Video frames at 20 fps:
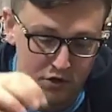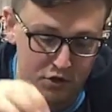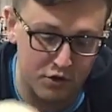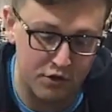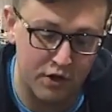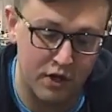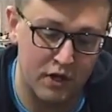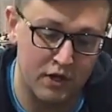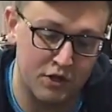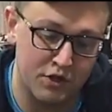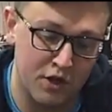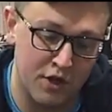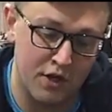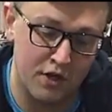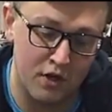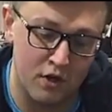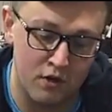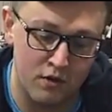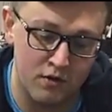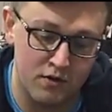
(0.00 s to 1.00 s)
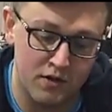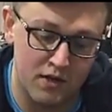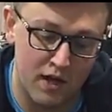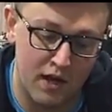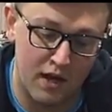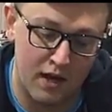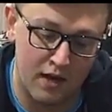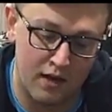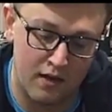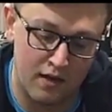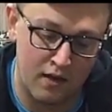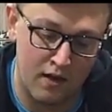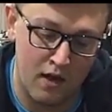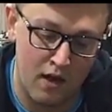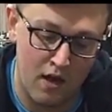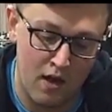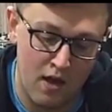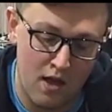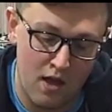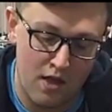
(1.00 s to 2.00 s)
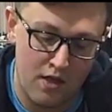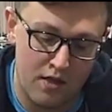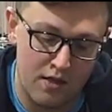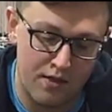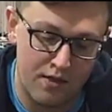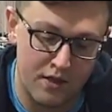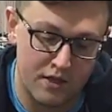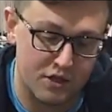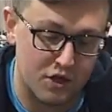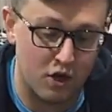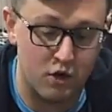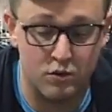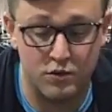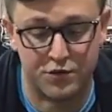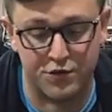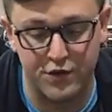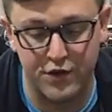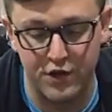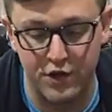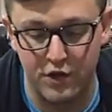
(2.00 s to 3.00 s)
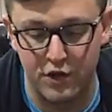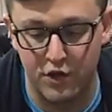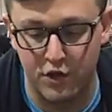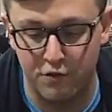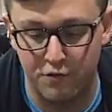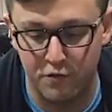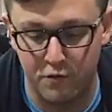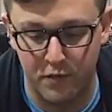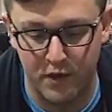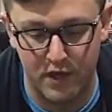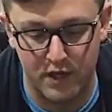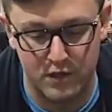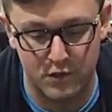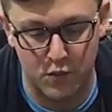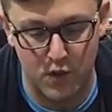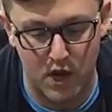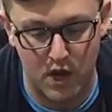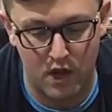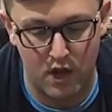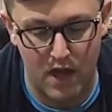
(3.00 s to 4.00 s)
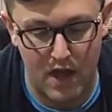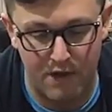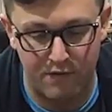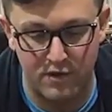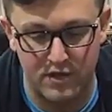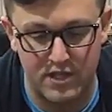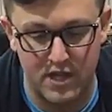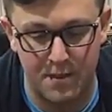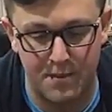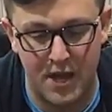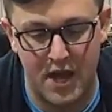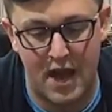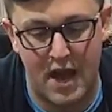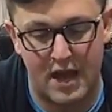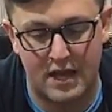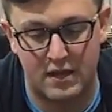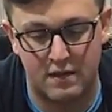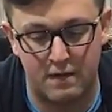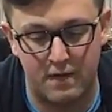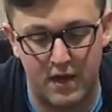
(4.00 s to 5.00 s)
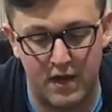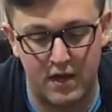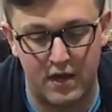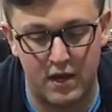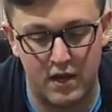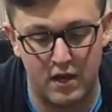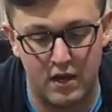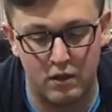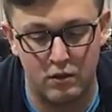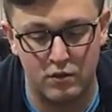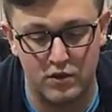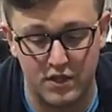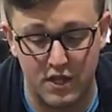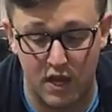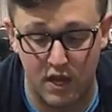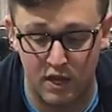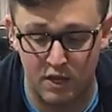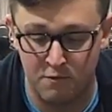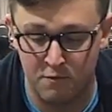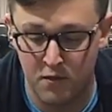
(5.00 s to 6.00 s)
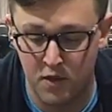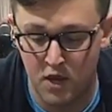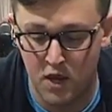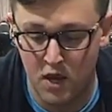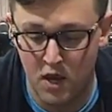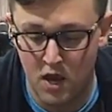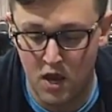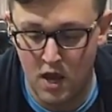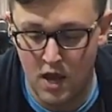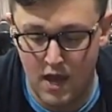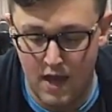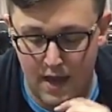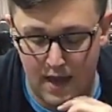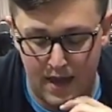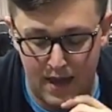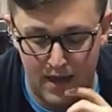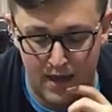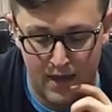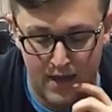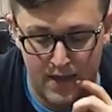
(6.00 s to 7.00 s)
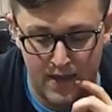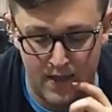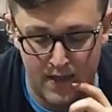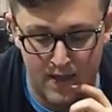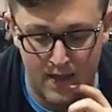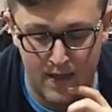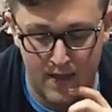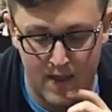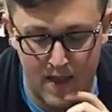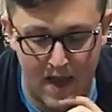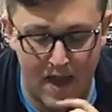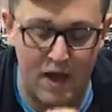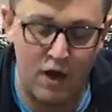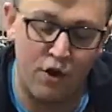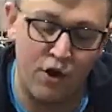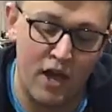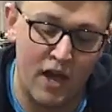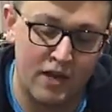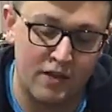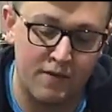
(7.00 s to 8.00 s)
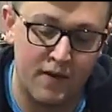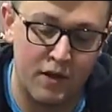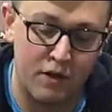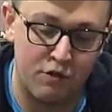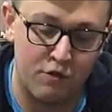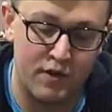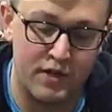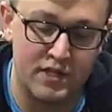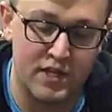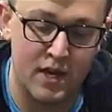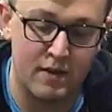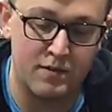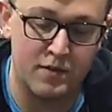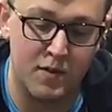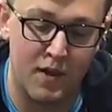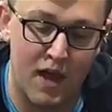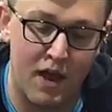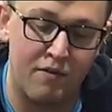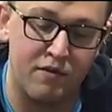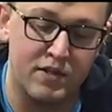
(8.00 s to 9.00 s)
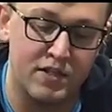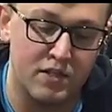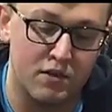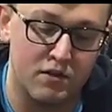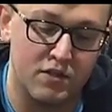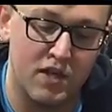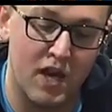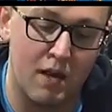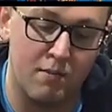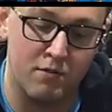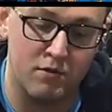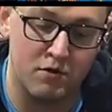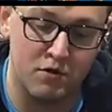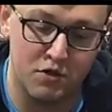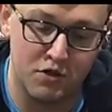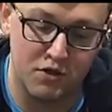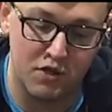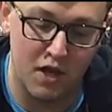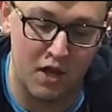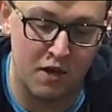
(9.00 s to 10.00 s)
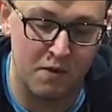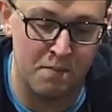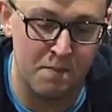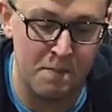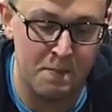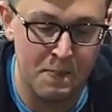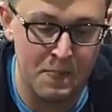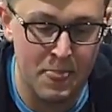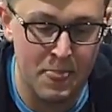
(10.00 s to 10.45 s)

True King Dracos, and this card was really good for me as well. Every time I activated it, it was game. And I only activated 3 times, but every single time it was just game.